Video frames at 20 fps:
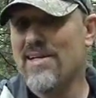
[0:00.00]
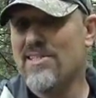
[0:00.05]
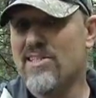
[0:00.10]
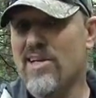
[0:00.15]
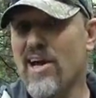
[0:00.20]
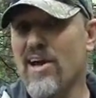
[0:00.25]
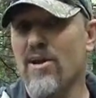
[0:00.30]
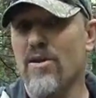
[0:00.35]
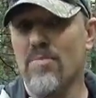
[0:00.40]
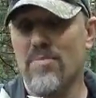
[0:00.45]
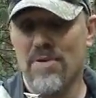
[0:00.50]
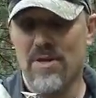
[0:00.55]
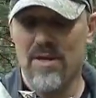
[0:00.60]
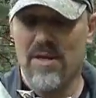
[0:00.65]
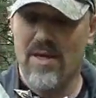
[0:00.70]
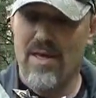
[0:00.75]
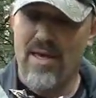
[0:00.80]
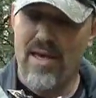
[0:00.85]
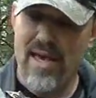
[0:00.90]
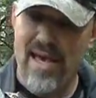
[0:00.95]
tarp,
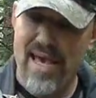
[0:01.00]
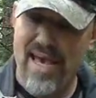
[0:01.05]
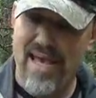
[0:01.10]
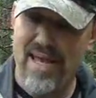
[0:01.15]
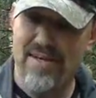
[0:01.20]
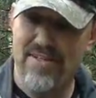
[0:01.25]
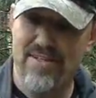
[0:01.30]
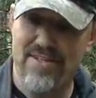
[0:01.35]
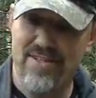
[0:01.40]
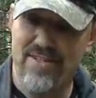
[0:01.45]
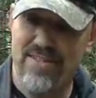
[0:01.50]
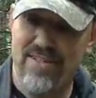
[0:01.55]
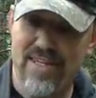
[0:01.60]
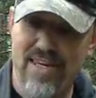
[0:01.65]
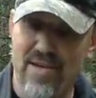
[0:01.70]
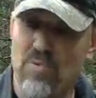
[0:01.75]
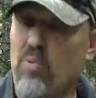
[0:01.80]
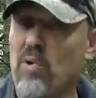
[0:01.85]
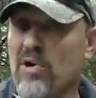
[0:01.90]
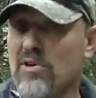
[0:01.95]
and
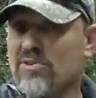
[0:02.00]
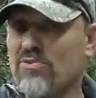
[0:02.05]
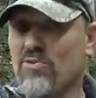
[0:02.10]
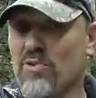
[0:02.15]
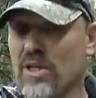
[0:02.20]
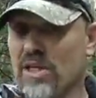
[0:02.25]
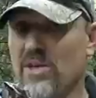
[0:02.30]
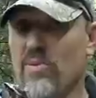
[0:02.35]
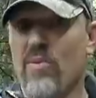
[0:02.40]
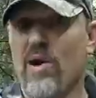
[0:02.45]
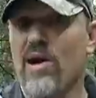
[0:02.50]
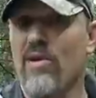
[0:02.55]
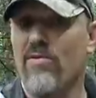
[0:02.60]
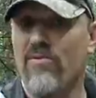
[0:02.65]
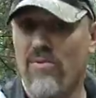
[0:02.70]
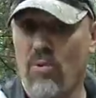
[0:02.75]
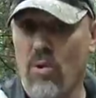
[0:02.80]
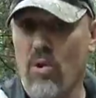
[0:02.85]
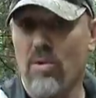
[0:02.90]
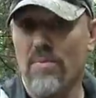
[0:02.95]
it worked really well
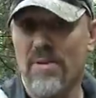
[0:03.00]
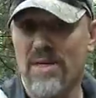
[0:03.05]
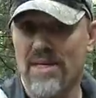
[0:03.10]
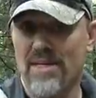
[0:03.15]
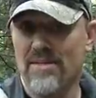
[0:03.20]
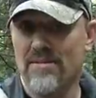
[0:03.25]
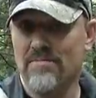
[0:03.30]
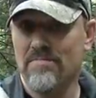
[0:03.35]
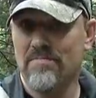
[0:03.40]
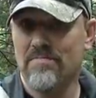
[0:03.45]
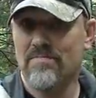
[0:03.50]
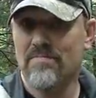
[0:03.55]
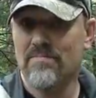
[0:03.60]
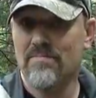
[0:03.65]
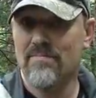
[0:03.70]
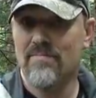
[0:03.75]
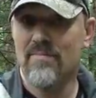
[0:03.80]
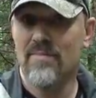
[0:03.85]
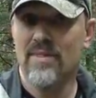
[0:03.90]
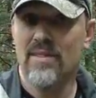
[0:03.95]
for me.
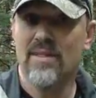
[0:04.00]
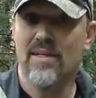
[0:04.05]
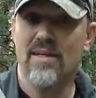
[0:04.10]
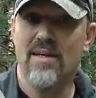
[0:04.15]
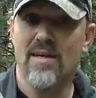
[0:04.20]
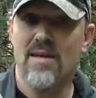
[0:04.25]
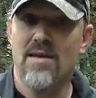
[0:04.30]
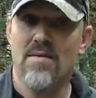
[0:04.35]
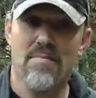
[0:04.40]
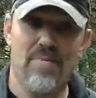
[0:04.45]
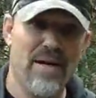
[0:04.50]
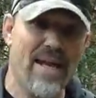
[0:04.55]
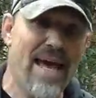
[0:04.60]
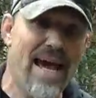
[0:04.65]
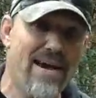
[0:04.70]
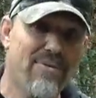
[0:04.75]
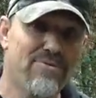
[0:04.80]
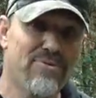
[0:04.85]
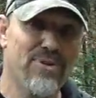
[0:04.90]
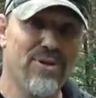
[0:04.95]
But
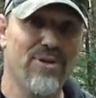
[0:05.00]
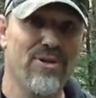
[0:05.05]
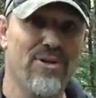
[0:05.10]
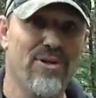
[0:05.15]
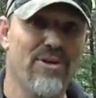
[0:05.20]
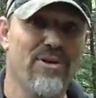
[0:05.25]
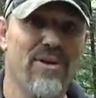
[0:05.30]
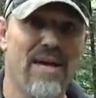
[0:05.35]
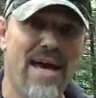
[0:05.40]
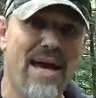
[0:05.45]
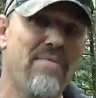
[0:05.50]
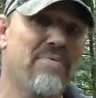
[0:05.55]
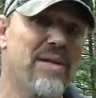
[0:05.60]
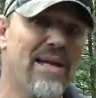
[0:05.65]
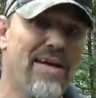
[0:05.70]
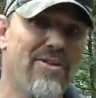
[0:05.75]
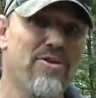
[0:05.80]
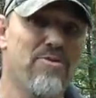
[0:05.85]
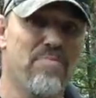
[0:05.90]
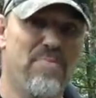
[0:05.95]
after having
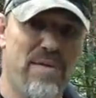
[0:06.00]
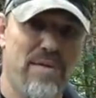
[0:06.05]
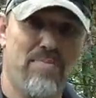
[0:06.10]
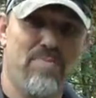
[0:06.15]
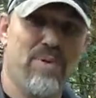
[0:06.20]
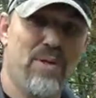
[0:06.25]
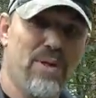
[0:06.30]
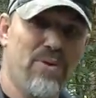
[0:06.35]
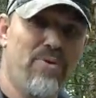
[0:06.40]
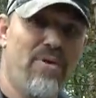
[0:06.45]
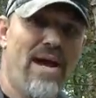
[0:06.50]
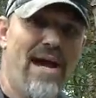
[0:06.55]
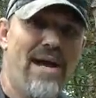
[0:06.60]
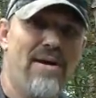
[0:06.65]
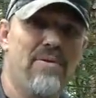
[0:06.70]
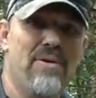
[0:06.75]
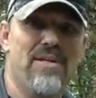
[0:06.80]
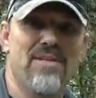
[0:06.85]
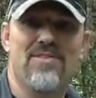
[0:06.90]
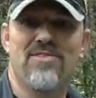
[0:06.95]
other people
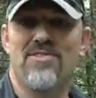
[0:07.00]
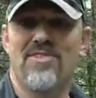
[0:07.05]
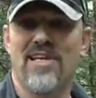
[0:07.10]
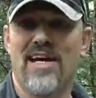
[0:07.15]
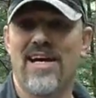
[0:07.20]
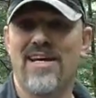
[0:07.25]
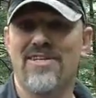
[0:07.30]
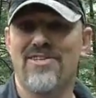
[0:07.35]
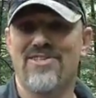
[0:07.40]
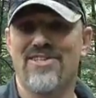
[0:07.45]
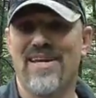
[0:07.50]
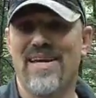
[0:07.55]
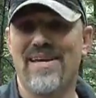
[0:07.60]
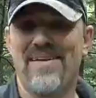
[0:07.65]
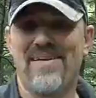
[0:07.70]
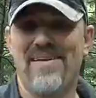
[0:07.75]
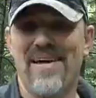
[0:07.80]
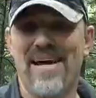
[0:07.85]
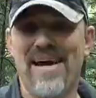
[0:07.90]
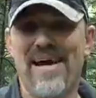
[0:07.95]
around and such,
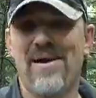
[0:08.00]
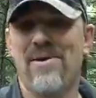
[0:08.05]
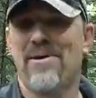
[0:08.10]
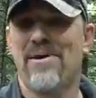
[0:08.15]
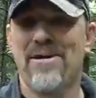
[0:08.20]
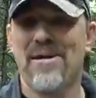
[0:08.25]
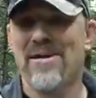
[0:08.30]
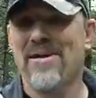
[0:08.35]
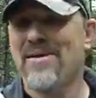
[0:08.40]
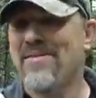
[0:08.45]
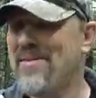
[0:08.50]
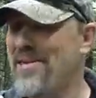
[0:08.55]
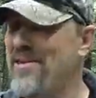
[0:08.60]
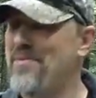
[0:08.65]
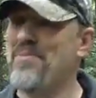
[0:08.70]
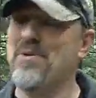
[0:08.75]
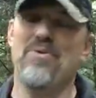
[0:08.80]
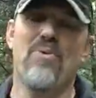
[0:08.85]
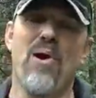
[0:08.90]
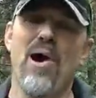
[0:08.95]
and
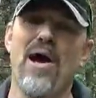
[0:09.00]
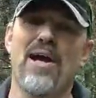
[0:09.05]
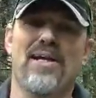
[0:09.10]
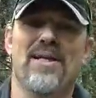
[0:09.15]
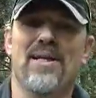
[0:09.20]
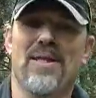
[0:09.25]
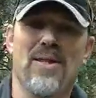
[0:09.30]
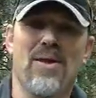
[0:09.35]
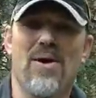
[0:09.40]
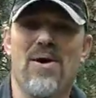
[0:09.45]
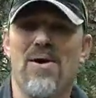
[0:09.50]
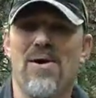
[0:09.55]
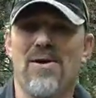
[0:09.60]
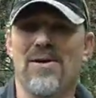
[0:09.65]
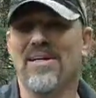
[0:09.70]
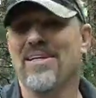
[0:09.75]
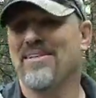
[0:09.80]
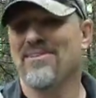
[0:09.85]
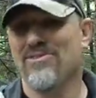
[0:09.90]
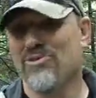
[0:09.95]
they'd be walking
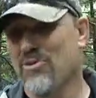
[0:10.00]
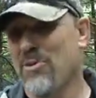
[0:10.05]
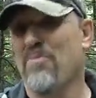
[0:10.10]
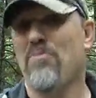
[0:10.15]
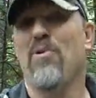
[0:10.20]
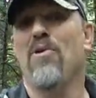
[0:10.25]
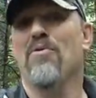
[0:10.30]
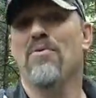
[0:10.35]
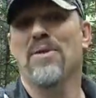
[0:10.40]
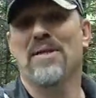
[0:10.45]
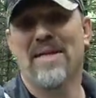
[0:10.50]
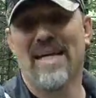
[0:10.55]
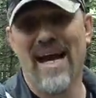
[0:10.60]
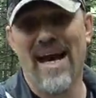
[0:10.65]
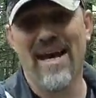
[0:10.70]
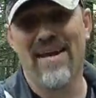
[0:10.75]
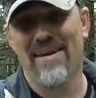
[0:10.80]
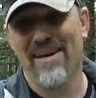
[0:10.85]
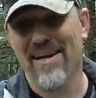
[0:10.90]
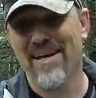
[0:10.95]
along and trip over the
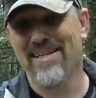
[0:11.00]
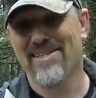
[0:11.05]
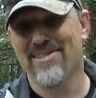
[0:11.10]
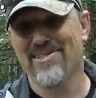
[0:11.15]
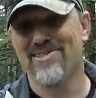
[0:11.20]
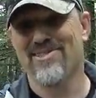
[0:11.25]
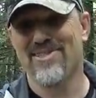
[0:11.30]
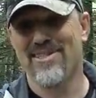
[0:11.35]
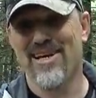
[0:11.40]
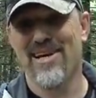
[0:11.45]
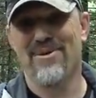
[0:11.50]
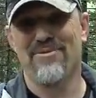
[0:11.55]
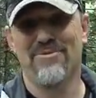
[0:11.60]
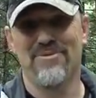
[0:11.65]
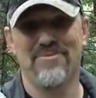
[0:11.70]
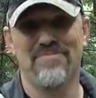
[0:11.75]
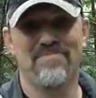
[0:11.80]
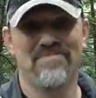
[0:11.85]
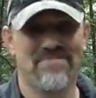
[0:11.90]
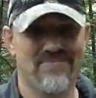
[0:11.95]
guidelines and stuff,
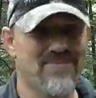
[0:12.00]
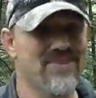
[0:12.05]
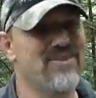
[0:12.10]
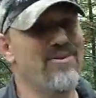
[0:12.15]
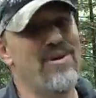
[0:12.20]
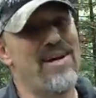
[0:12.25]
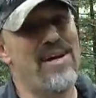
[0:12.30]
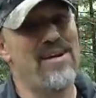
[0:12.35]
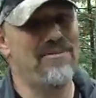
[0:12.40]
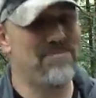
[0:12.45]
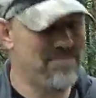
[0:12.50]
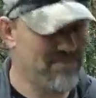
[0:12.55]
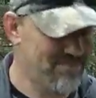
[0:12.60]
well,